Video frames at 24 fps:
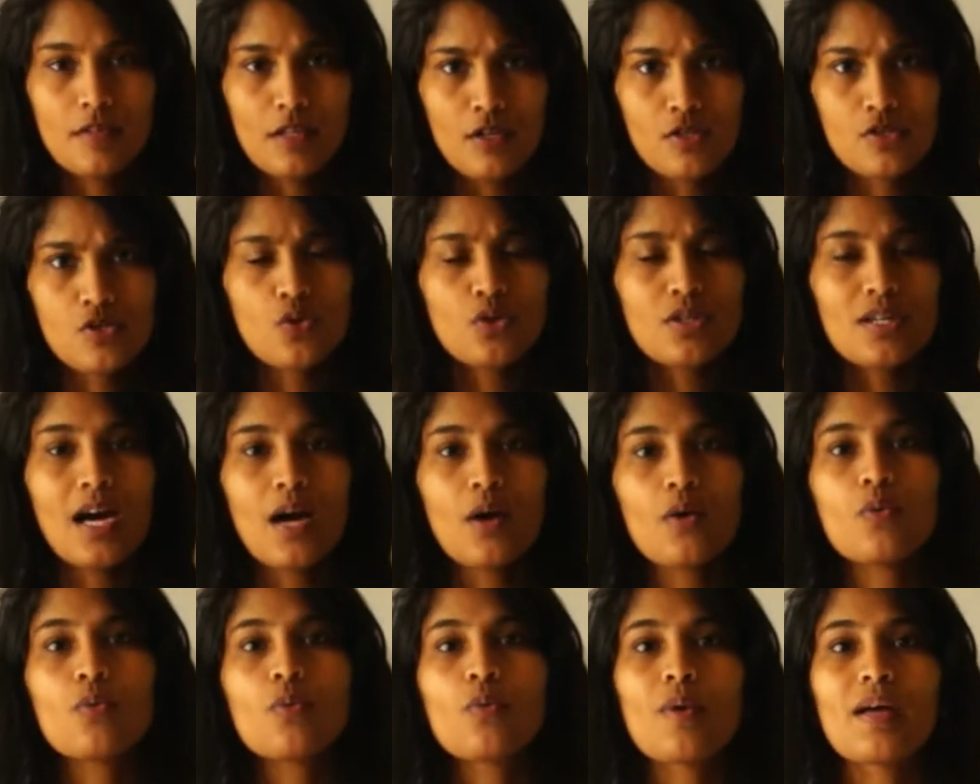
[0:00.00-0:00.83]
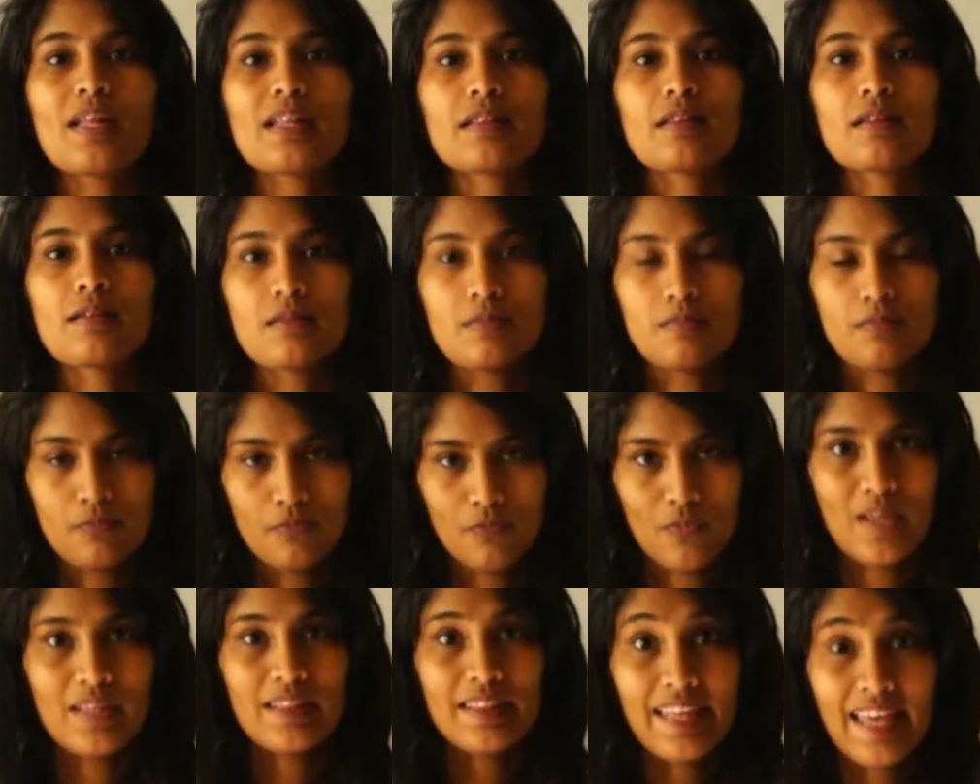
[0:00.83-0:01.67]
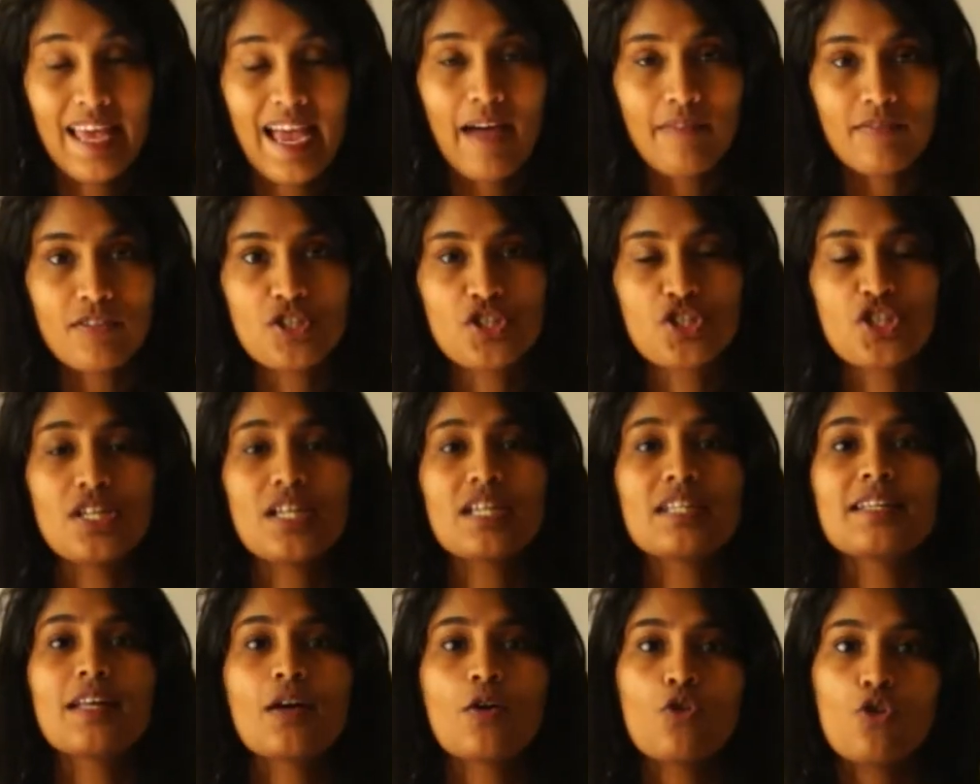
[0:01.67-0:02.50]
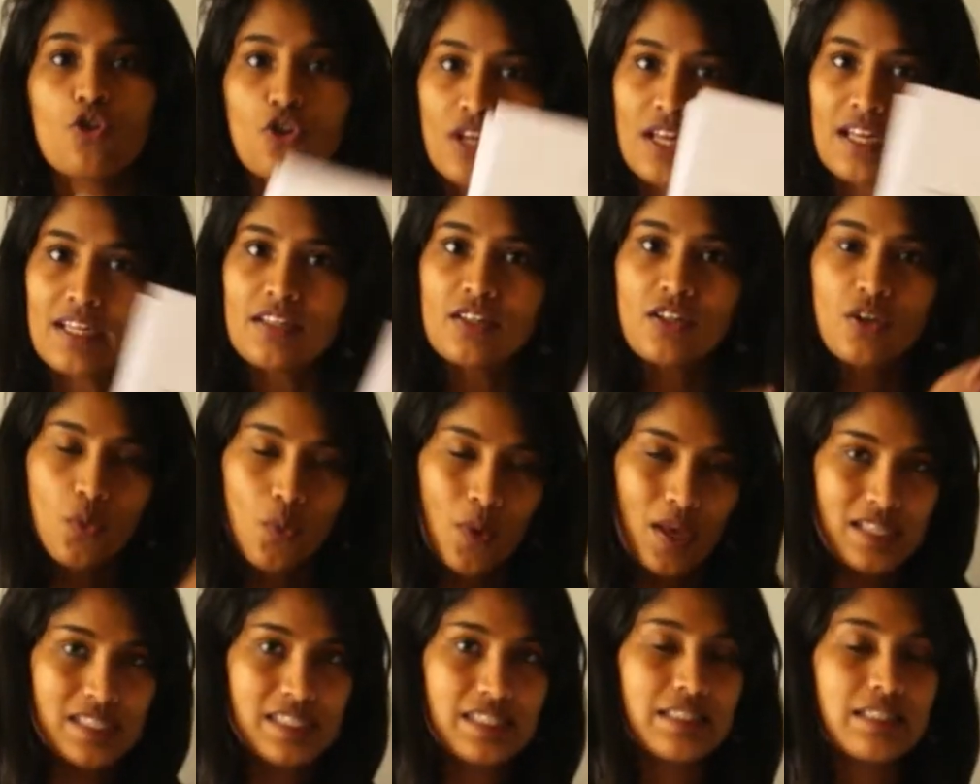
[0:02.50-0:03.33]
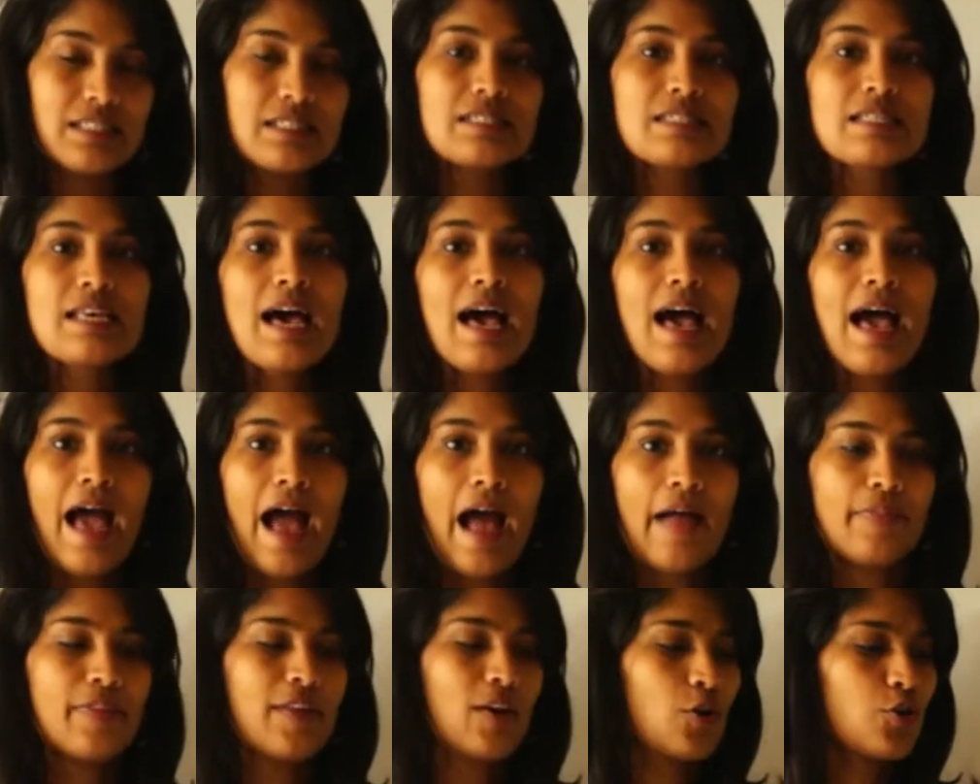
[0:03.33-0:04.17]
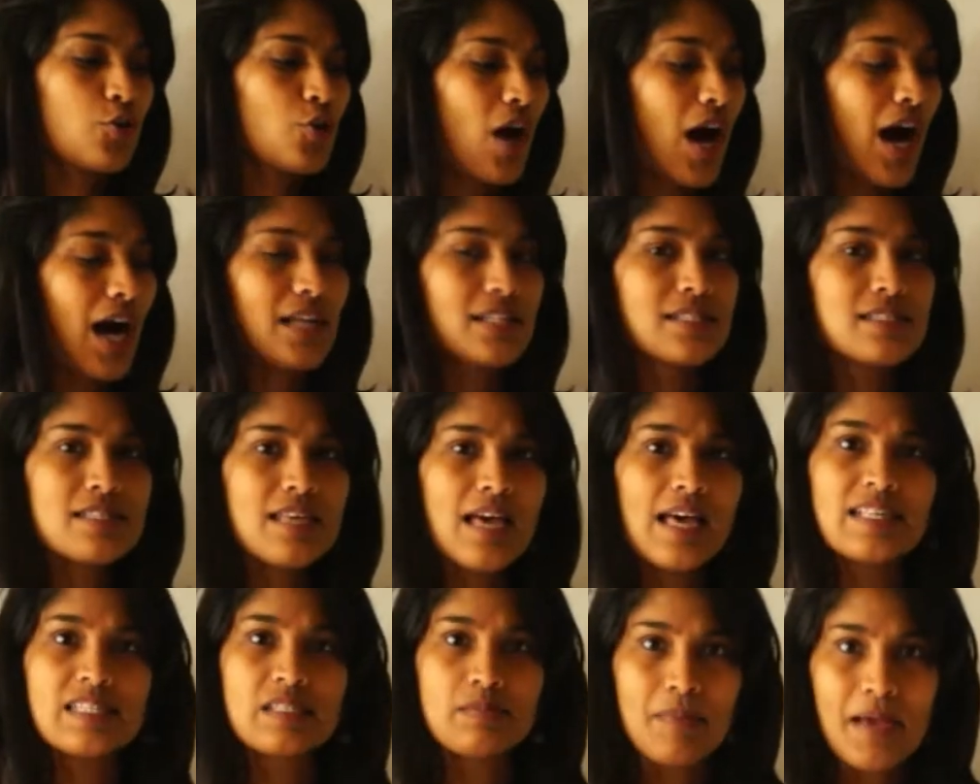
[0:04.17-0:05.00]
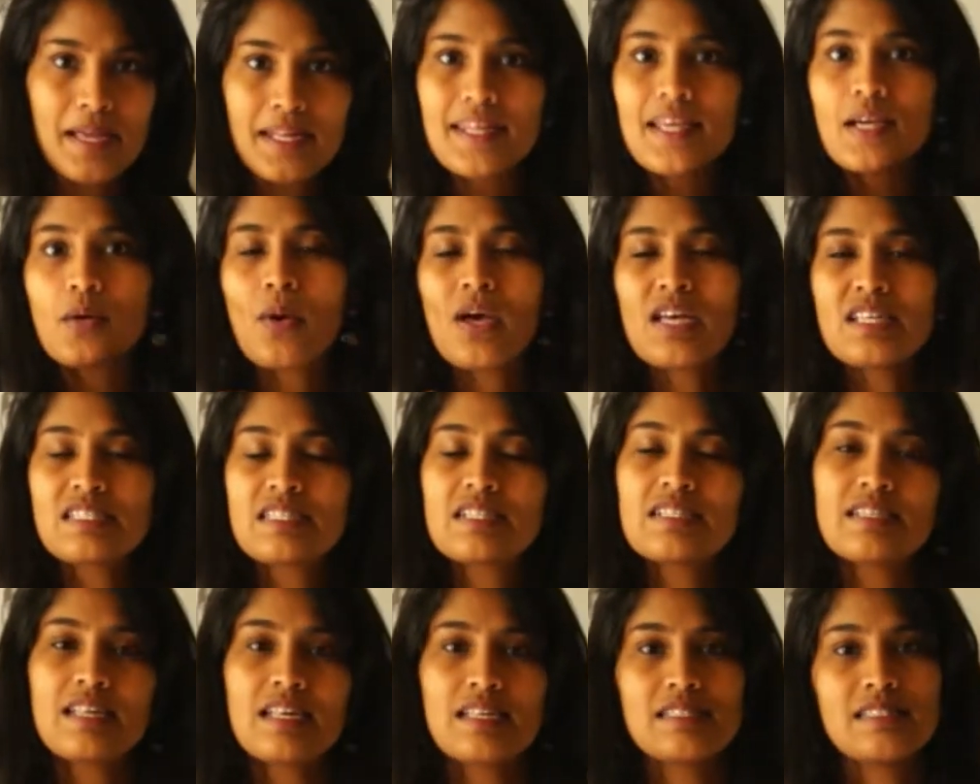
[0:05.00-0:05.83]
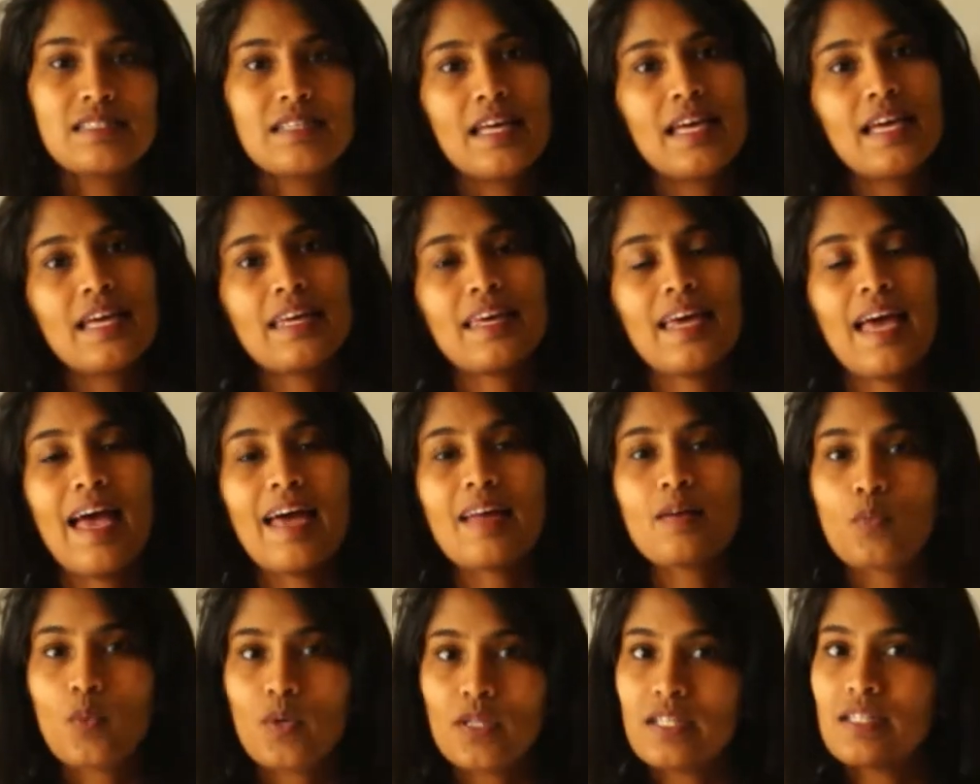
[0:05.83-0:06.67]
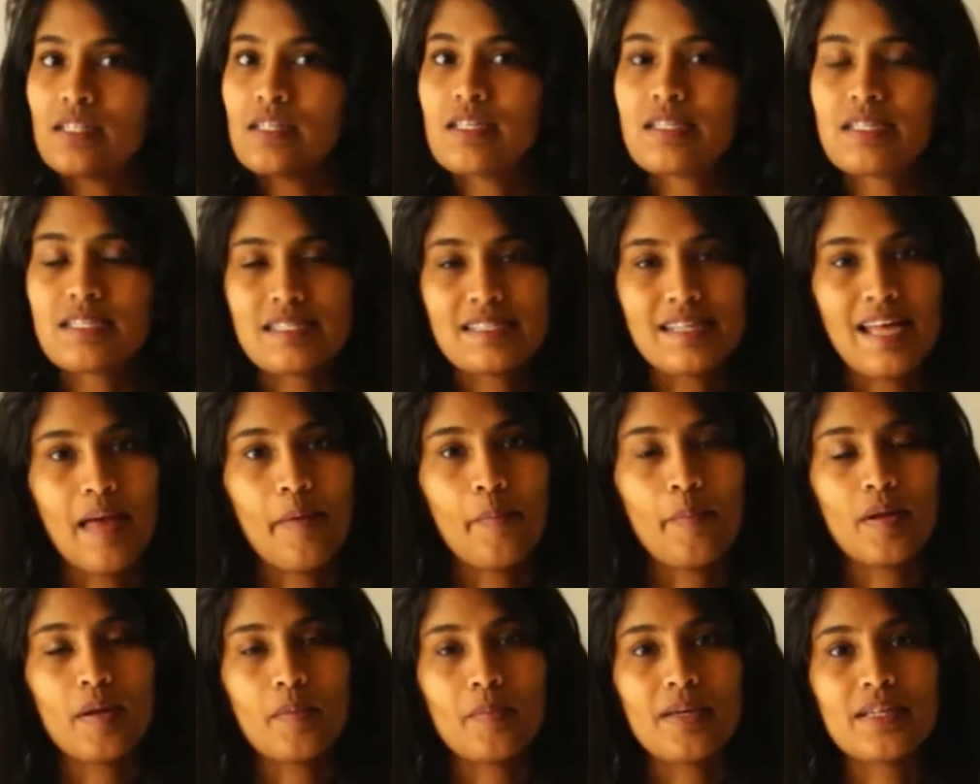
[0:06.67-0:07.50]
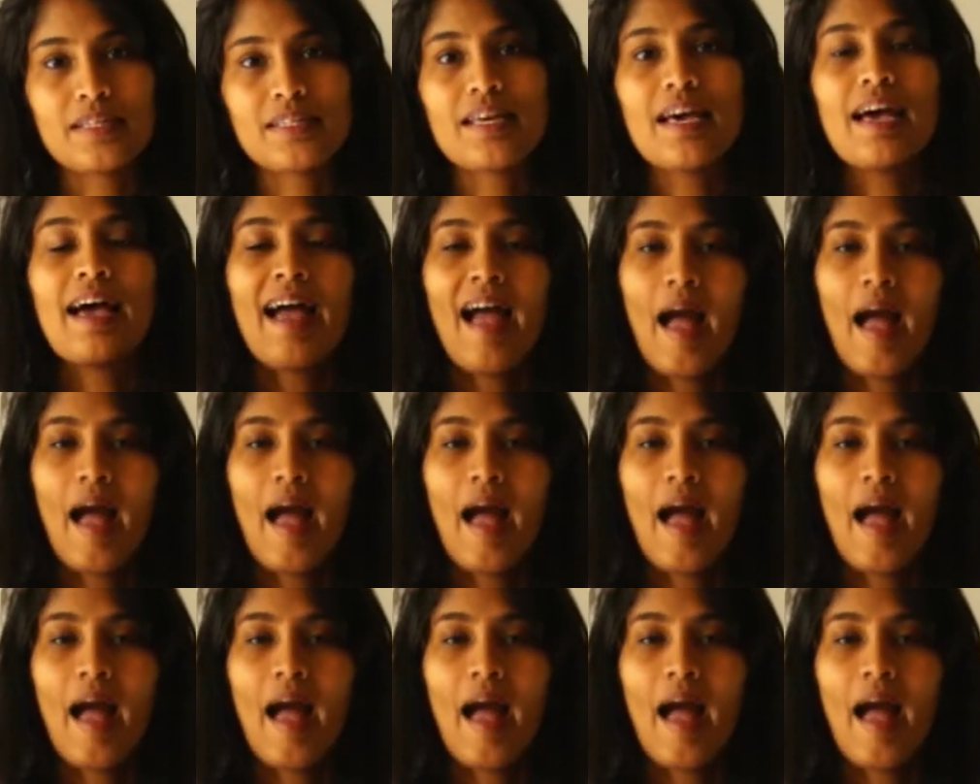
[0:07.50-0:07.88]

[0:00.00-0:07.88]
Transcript: So now when they have the sheet, they're going to read the questions and they're going to answer as many questions as they can within this time limit.